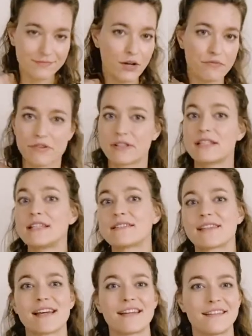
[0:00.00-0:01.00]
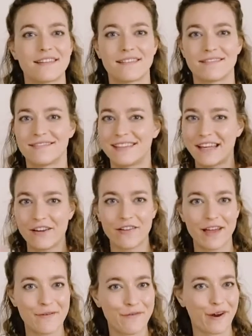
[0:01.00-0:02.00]
release it, heal
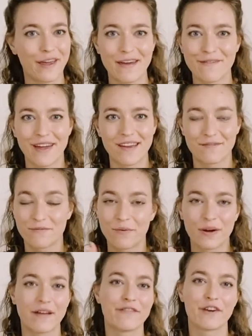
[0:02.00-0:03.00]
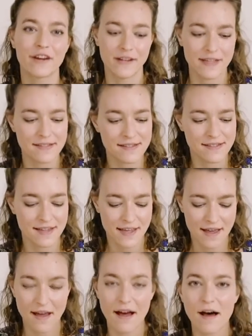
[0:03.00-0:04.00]
it, forgive it, whatever it is.
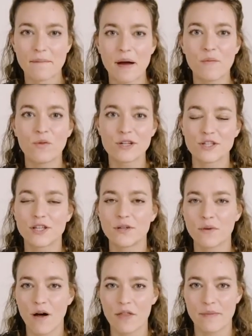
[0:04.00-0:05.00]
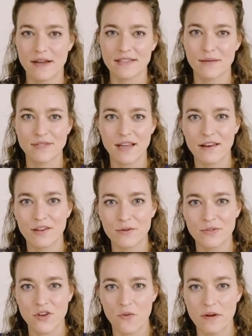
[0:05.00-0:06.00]
I'm wishing you all the best. I'm sending you
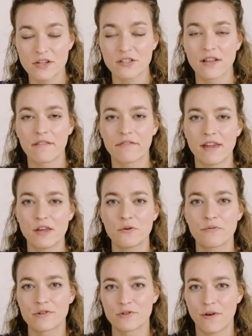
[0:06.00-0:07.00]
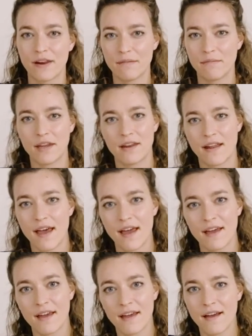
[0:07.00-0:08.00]
so much love. Thank you for joining me today.
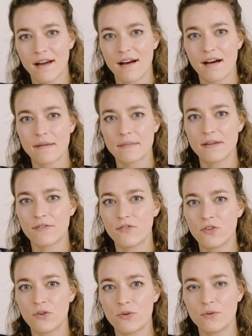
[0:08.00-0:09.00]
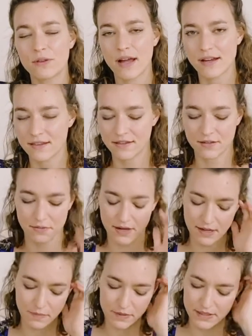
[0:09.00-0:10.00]
If you liked this
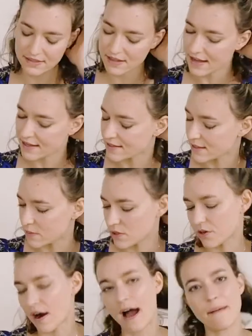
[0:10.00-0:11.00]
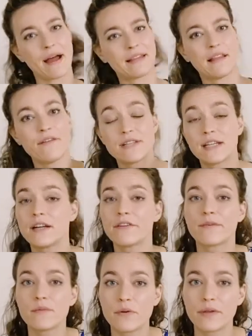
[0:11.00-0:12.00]
reading, please like and subscribe. I'd love to hear
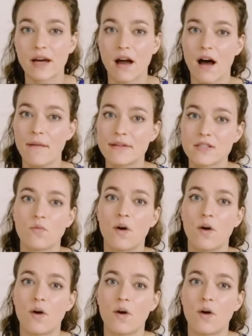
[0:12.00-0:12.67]
from you in the comments